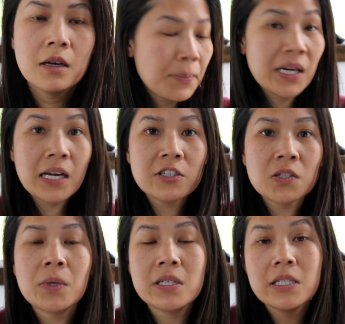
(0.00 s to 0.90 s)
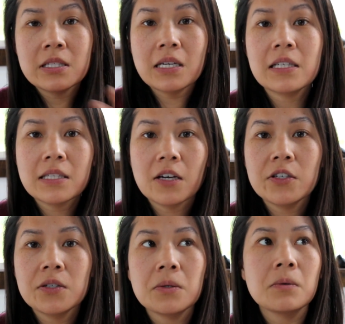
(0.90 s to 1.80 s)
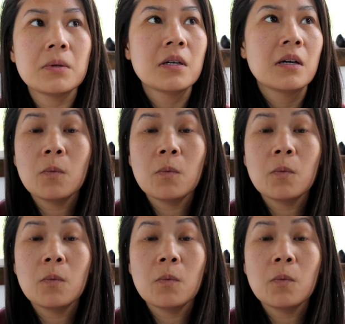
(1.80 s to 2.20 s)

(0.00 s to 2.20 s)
But I just wanted to kind of tell you